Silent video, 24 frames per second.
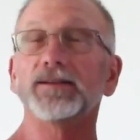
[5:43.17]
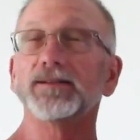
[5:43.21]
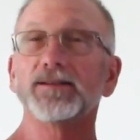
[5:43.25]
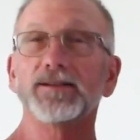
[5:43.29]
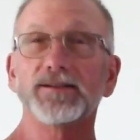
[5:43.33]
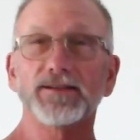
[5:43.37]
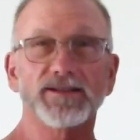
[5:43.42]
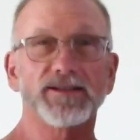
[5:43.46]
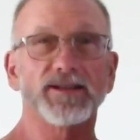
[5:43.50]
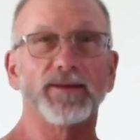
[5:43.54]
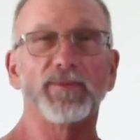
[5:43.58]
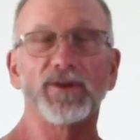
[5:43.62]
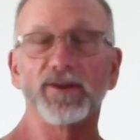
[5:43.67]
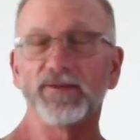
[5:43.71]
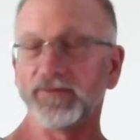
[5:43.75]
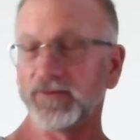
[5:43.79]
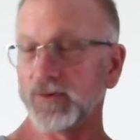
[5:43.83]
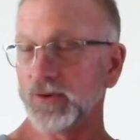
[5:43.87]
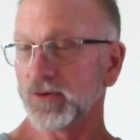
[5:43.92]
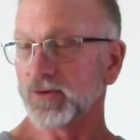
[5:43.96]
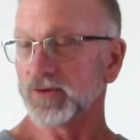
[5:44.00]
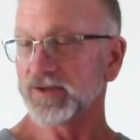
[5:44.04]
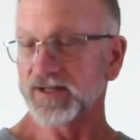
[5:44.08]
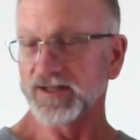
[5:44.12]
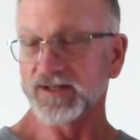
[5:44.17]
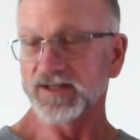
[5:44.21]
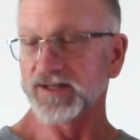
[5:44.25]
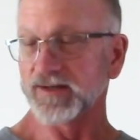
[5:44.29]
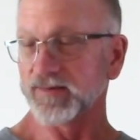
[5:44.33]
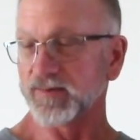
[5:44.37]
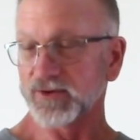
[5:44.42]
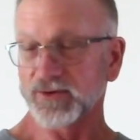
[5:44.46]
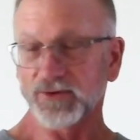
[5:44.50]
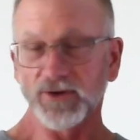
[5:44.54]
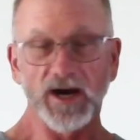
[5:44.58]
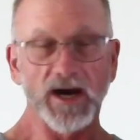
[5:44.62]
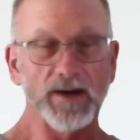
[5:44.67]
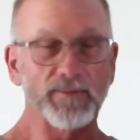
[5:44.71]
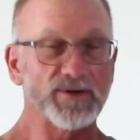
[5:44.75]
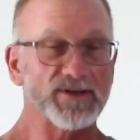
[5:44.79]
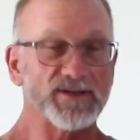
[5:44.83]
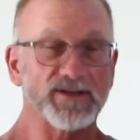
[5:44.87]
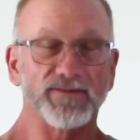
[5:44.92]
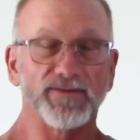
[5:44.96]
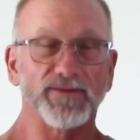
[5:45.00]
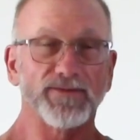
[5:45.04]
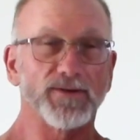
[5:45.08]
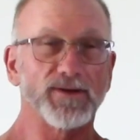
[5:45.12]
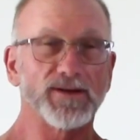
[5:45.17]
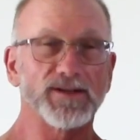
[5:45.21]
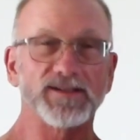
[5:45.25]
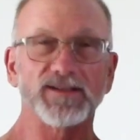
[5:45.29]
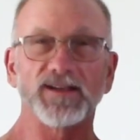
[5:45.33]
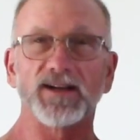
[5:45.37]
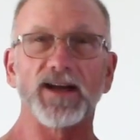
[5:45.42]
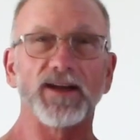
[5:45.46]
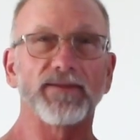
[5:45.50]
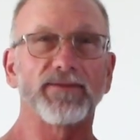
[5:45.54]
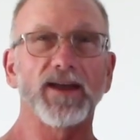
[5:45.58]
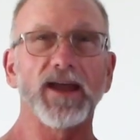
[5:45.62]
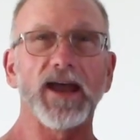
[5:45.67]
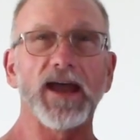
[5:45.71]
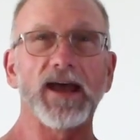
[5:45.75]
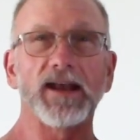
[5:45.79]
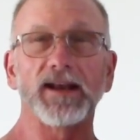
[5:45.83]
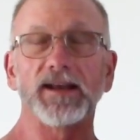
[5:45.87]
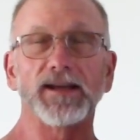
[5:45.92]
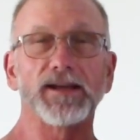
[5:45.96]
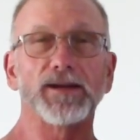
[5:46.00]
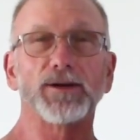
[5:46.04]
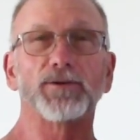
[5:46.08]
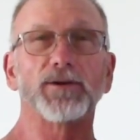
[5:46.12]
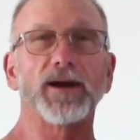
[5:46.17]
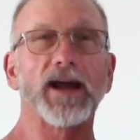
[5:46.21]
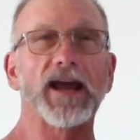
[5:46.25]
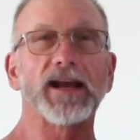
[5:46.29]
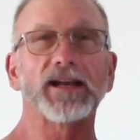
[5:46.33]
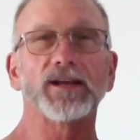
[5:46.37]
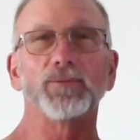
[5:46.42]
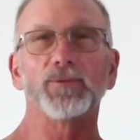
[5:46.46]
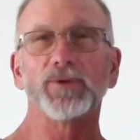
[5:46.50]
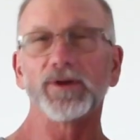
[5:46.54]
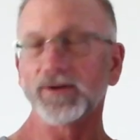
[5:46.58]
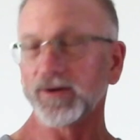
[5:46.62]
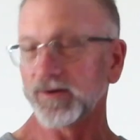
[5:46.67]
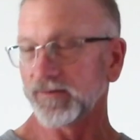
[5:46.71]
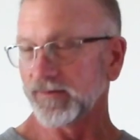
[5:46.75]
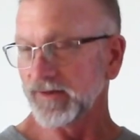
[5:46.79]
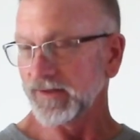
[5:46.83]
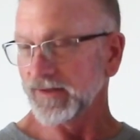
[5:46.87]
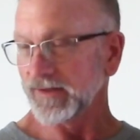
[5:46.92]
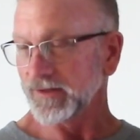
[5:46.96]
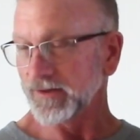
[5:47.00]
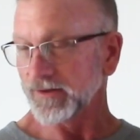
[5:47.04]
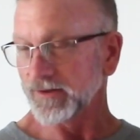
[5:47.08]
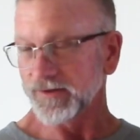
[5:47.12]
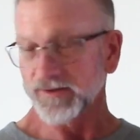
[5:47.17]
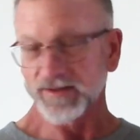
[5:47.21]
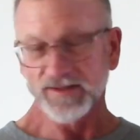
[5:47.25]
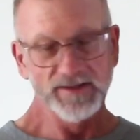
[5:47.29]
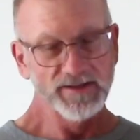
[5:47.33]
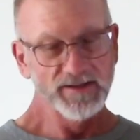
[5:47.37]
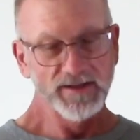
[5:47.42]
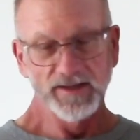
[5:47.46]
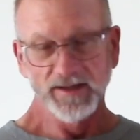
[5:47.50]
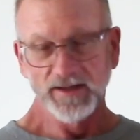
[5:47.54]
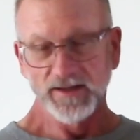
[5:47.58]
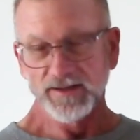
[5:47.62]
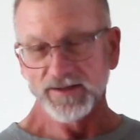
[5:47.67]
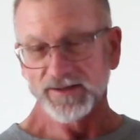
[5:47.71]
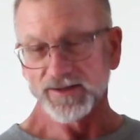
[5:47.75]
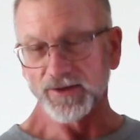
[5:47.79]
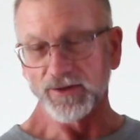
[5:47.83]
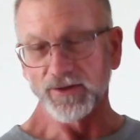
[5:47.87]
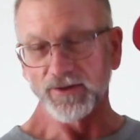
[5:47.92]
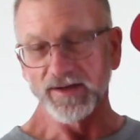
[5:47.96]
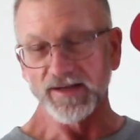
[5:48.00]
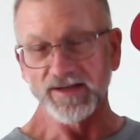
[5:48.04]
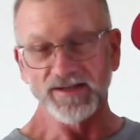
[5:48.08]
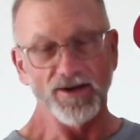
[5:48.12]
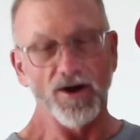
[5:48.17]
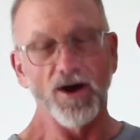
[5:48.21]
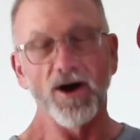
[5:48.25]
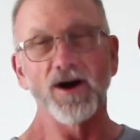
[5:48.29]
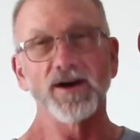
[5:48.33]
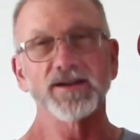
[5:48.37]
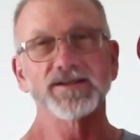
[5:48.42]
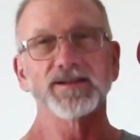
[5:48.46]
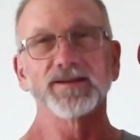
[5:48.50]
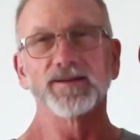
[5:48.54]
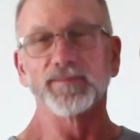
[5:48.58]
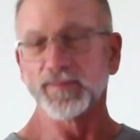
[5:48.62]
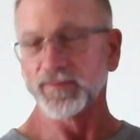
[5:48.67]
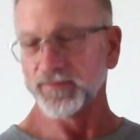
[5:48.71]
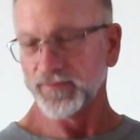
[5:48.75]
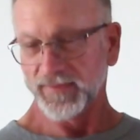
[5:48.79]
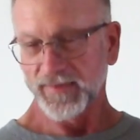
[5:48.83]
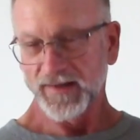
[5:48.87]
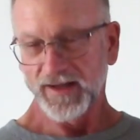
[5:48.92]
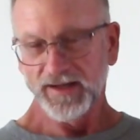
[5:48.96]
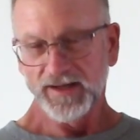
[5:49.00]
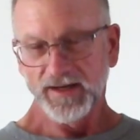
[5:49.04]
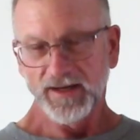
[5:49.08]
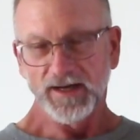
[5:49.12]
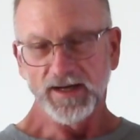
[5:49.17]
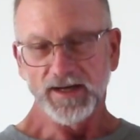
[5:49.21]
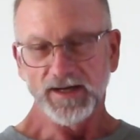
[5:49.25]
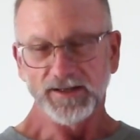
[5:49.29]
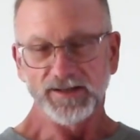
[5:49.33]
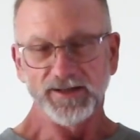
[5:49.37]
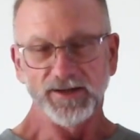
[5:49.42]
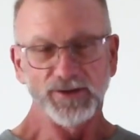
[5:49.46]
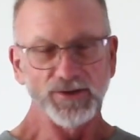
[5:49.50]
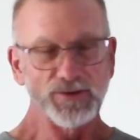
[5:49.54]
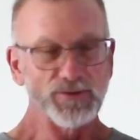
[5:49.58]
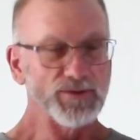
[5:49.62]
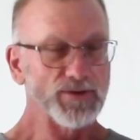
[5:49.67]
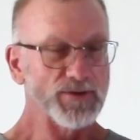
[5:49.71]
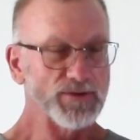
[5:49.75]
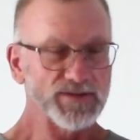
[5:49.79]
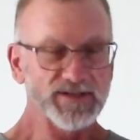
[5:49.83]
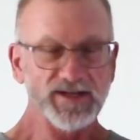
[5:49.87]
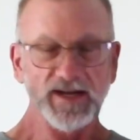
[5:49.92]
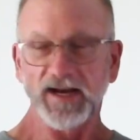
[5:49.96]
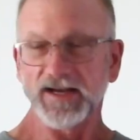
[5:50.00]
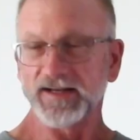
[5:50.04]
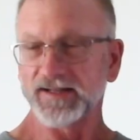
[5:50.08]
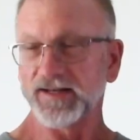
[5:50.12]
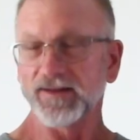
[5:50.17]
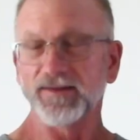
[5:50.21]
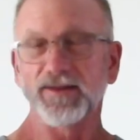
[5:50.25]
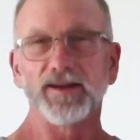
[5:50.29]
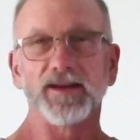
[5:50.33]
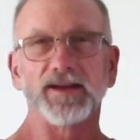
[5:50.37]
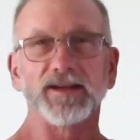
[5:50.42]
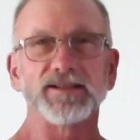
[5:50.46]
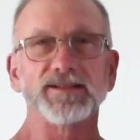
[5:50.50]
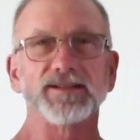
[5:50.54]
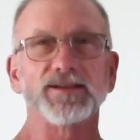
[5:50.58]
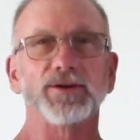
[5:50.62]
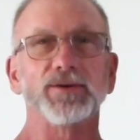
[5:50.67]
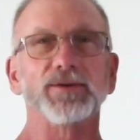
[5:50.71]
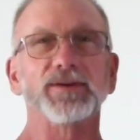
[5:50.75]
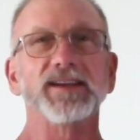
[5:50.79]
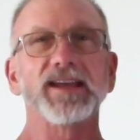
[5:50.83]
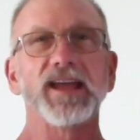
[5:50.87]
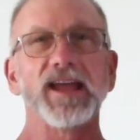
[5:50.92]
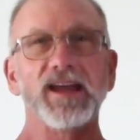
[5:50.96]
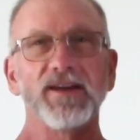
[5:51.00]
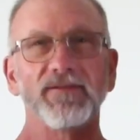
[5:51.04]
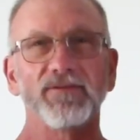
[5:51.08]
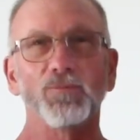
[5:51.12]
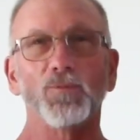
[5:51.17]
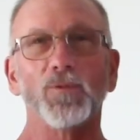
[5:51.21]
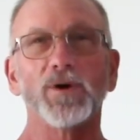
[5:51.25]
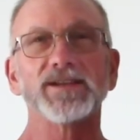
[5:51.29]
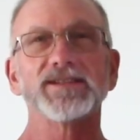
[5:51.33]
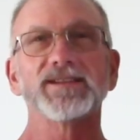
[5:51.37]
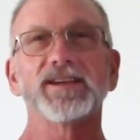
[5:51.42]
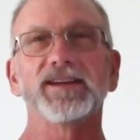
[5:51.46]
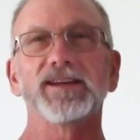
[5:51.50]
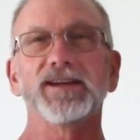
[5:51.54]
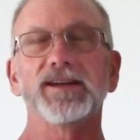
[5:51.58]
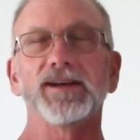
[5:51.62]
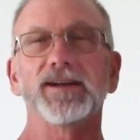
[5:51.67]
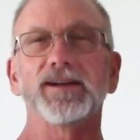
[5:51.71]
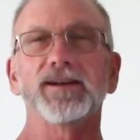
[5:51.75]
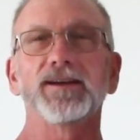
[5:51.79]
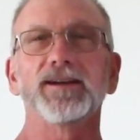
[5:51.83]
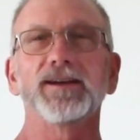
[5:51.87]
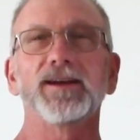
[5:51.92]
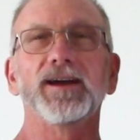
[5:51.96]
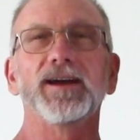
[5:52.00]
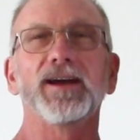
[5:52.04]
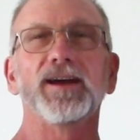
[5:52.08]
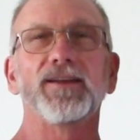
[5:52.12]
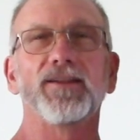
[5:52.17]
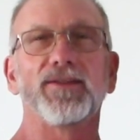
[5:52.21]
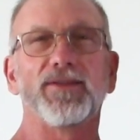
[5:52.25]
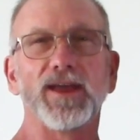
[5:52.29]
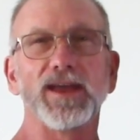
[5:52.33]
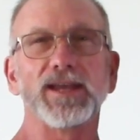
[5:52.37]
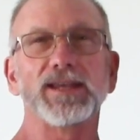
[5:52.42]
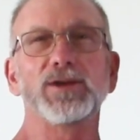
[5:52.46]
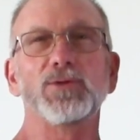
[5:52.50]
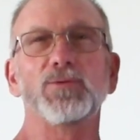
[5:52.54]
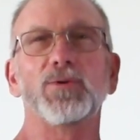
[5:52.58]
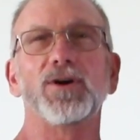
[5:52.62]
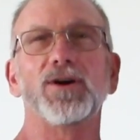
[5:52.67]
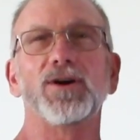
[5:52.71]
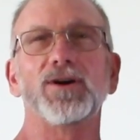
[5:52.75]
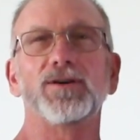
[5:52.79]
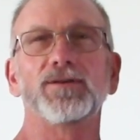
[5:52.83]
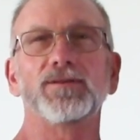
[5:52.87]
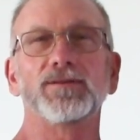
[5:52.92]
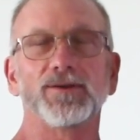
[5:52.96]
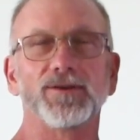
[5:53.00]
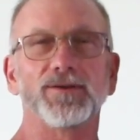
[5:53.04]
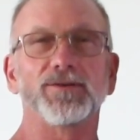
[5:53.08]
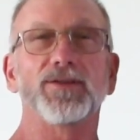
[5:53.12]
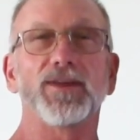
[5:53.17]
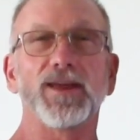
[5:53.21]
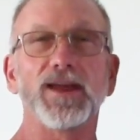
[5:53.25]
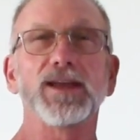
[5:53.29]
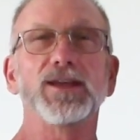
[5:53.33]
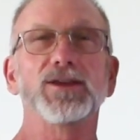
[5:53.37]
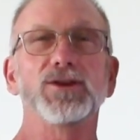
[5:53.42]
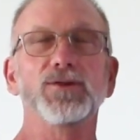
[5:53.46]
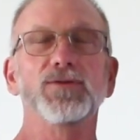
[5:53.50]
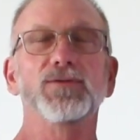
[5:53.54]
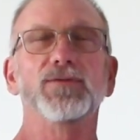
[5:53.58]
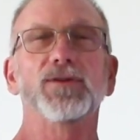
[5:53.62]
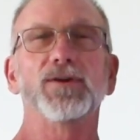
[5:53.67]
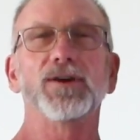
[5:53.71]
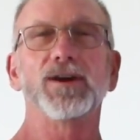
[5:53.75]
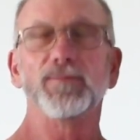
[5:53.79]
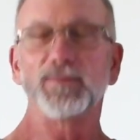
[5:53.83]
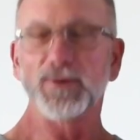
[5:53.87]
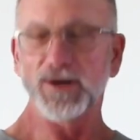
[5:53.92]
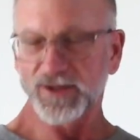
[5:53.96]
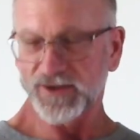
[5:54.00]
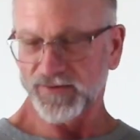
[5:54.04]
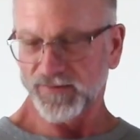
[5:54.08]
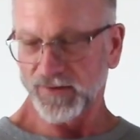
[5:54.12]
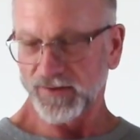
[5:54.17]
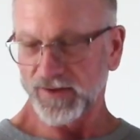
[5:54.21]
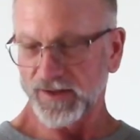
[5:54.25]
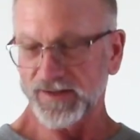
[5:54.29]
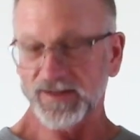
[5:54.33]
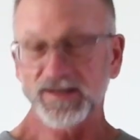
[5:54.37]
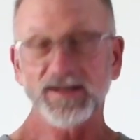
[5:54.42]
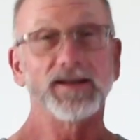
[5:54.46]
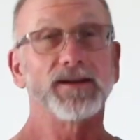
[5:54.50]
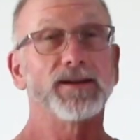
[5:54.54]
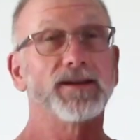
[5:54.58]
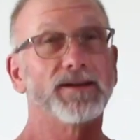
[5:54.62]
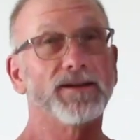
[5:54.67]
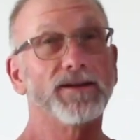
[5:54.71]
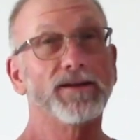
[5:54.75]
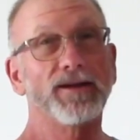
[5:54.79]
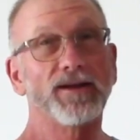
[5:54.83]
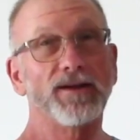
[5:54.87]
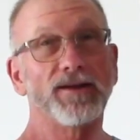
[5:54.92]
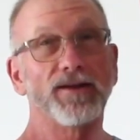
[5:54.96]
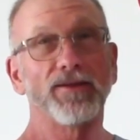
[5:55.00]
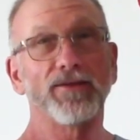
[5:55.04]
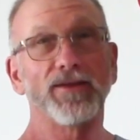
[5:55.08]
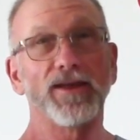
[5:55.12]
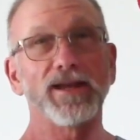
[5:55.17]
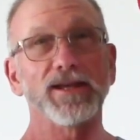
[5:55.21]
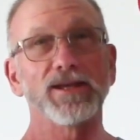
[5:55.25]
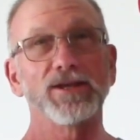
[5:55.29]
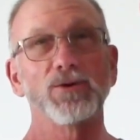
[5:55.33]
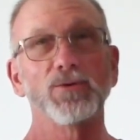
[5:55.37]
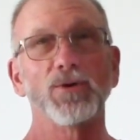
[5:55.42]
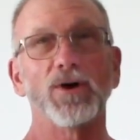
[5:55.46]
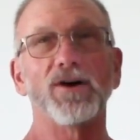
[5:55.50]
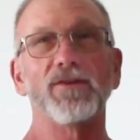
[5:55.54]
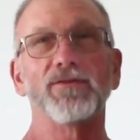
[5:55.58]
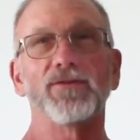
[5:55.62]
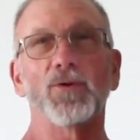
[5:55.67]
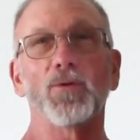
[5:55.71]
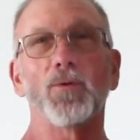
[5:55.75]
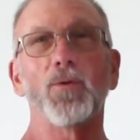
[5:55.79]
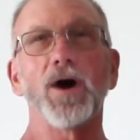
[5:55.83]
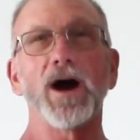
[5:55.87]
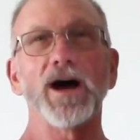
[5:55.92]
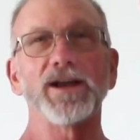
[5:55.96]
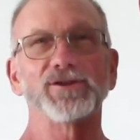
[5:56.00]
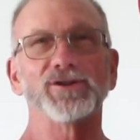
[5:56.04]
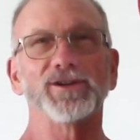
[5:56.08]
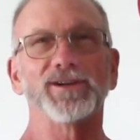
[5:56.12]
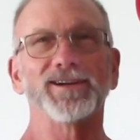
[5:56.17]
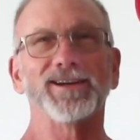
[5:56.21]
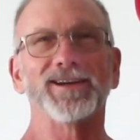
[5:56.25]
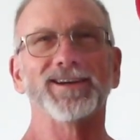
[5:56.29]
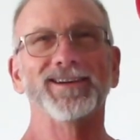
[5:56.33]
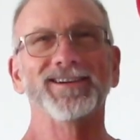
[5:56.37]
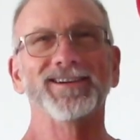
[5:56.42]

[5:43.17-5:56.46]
some of the viewers and subscribers and friends that I've had and interacted with over the years. So it's awesome to do those kinds of things. So Dave, once again, thank you all, or thank you very much for this, and thank you all for watching.